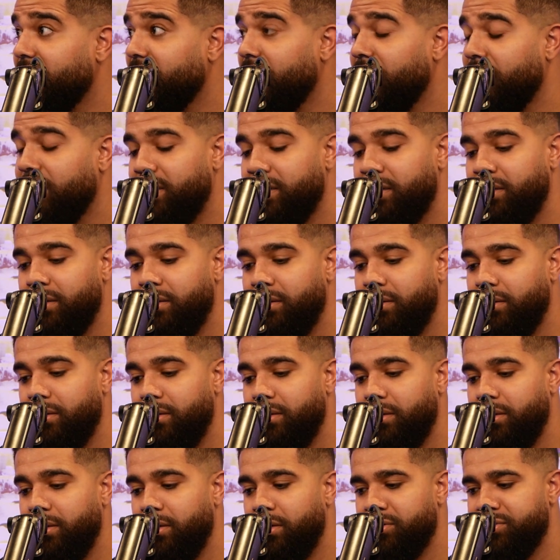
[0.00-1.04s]
And,
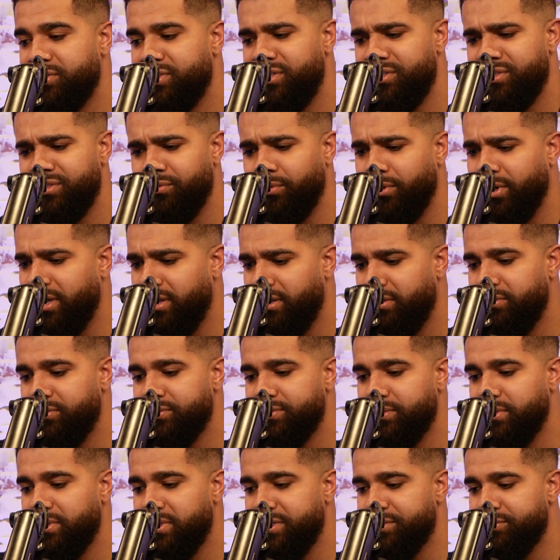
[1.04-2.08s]
you know, she used to work at
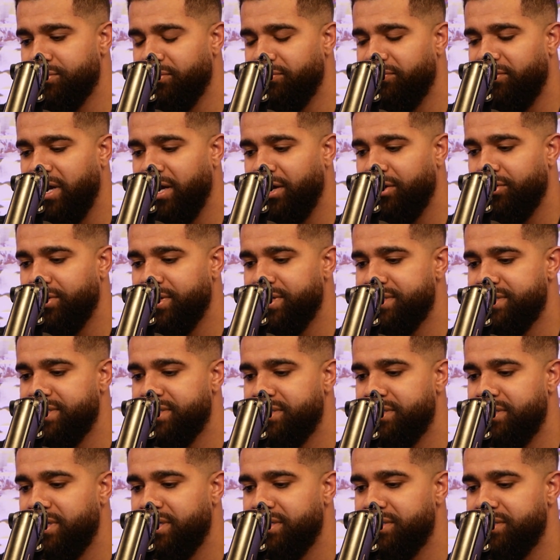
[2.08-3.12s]
these refineries
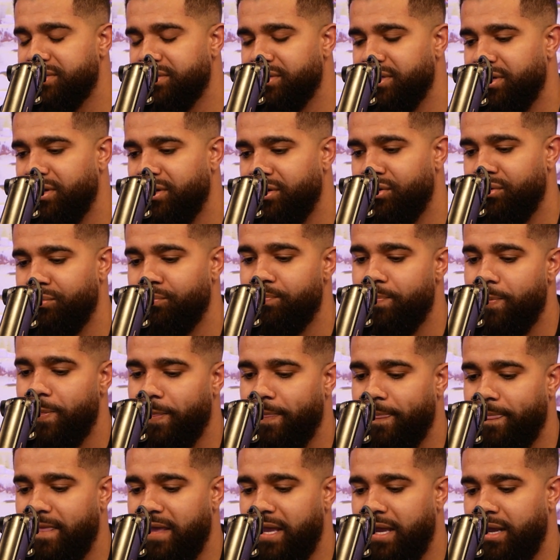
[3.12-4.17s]
in Toledo.
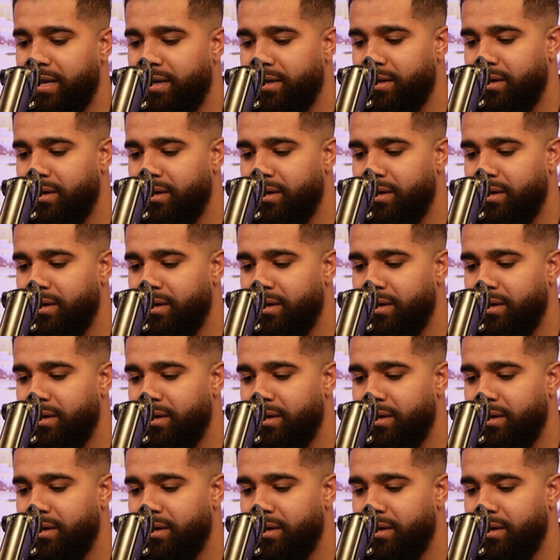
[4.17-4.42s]
And,